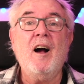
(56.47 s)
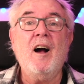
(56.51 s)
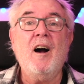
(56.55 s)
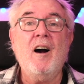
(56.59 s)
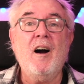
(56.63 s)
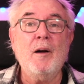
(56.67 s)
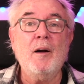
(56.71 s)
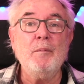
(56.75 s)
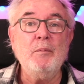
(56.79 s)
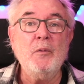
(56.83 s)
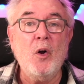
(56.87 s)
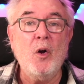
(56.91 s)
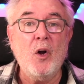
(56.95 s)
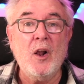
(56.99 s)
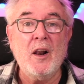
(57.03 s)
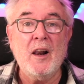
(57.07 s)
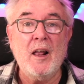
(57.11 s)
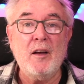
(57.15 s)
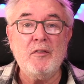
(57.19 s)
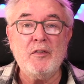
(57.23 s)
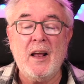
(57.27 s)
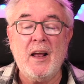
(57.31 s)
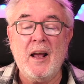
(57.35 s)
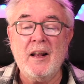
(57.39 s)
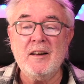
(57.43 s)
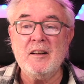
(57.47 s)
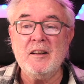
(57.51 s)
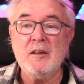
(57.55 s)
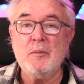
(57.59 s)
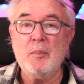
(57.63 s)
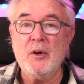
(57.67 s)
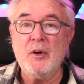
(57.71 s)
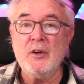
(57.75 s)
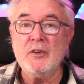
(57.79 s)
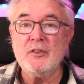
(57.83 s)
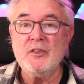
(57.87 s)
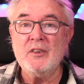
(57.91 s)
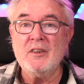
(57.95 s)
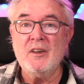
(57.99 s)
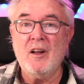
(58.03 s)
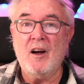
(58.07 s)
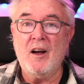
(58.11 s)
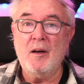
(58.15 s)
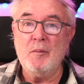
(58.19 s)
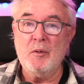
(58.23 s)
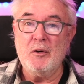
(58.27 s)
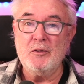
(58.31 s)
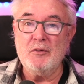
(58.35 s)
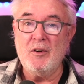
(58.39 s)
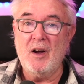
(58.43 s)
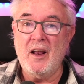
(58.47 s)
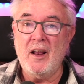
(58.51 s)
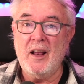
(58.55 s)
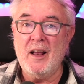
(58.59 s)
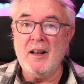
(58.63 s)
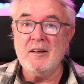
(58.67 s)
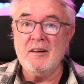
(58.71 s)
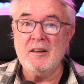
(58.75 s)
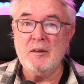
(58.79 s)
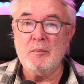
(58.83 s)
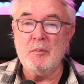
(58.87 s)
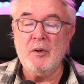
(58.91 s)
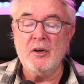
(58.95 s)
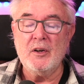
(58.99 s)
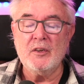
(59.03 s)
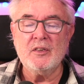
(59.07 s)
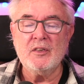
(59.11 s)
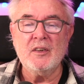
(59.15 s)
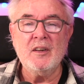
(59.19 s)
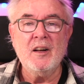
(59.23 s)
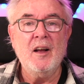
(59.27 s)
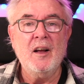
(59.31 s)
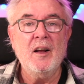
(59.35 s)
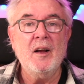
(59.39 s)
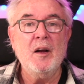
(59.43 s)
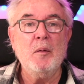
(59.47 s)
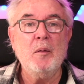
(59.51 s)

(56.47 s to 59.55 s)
I'm not a left-handed person, I'm a right-handed person,